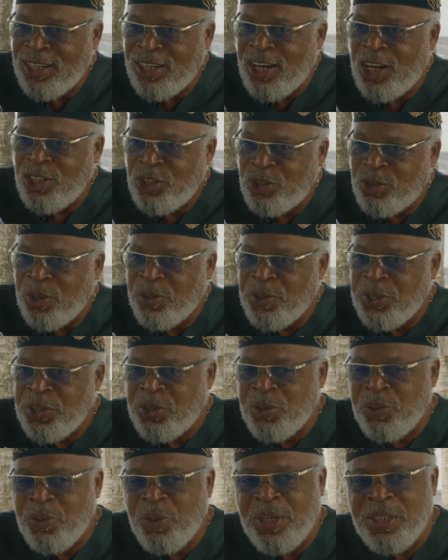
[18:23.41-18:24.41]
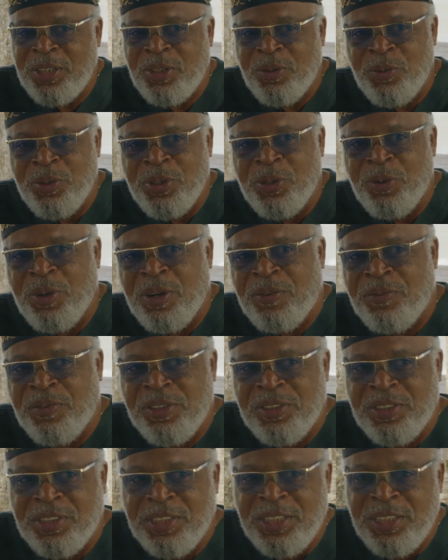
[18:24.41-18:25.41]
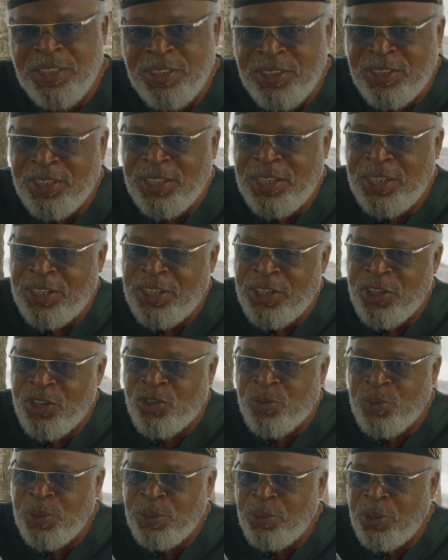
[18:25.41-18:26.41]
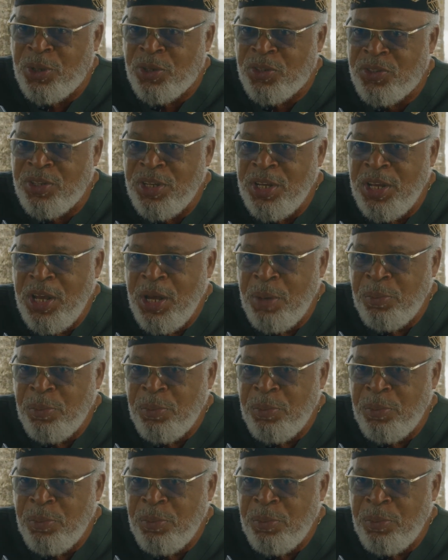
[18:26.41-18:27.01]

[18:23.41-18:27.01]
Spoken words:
contrary to what the real reference is in the history books.